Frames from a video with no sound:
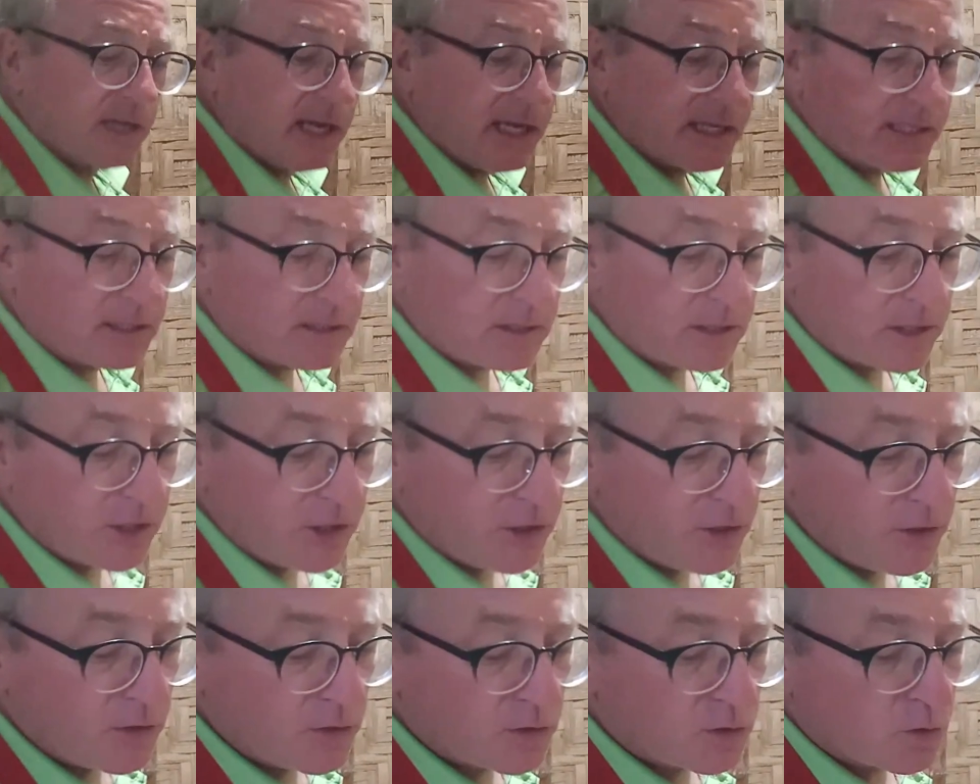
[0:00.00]
got to
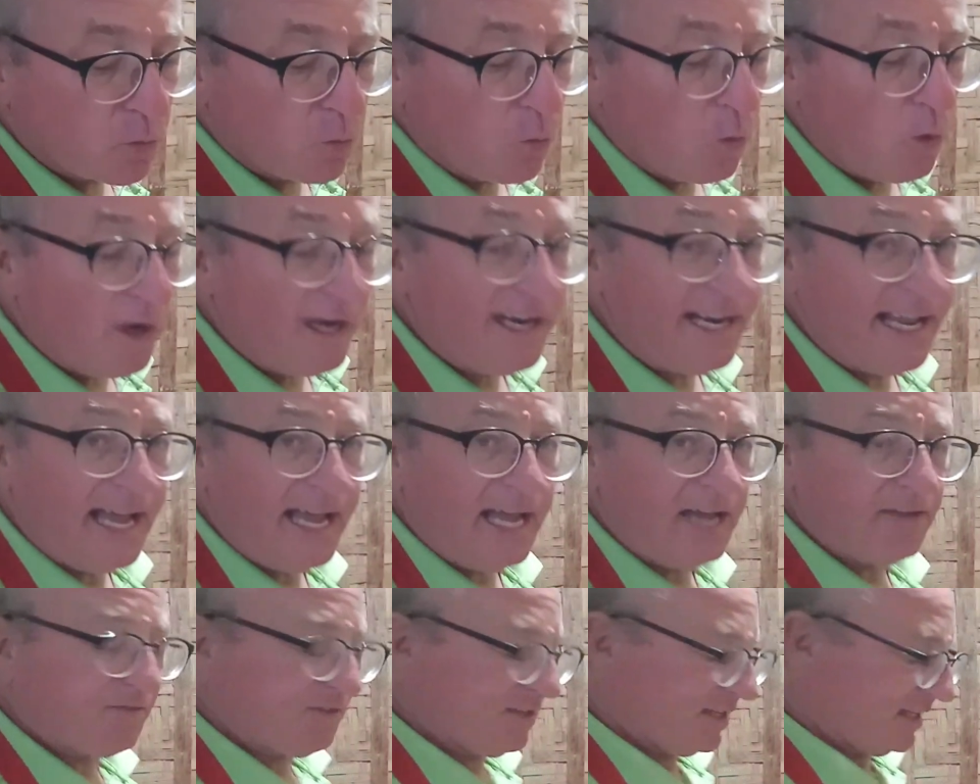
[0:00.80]
use
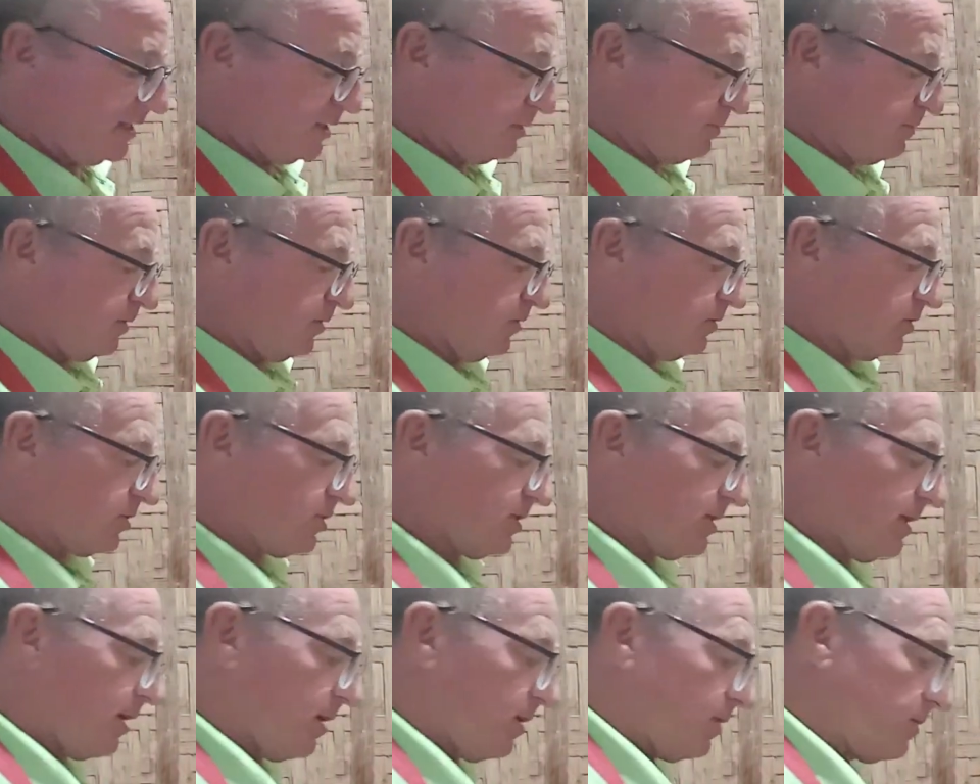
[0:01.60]
1/2 teaspoon of
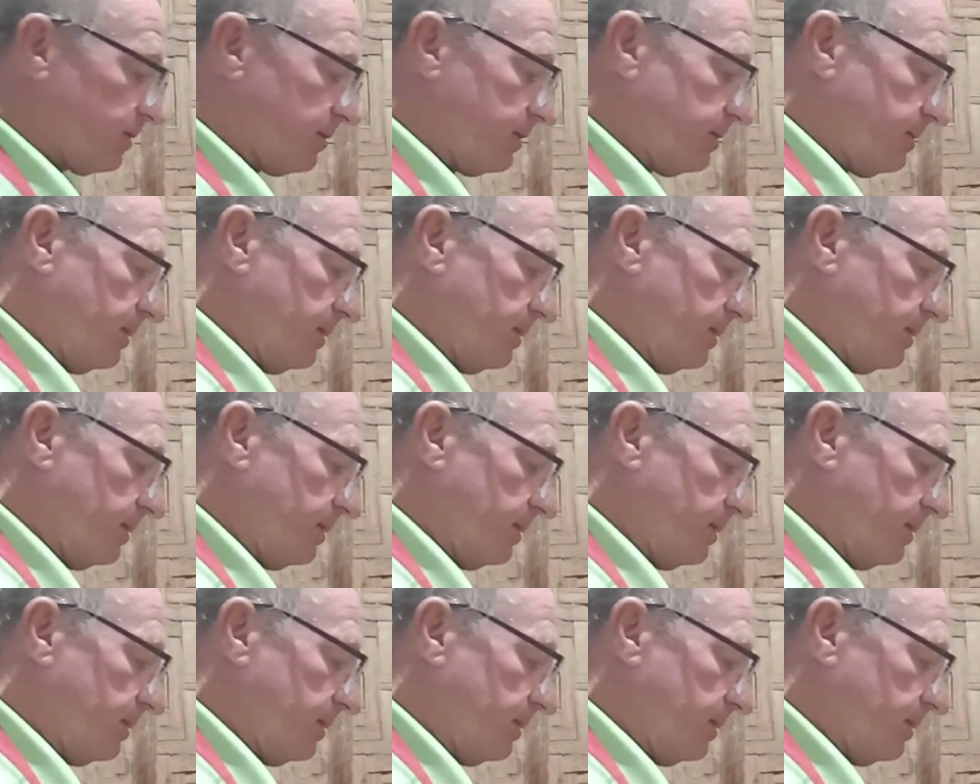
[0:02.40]
salt.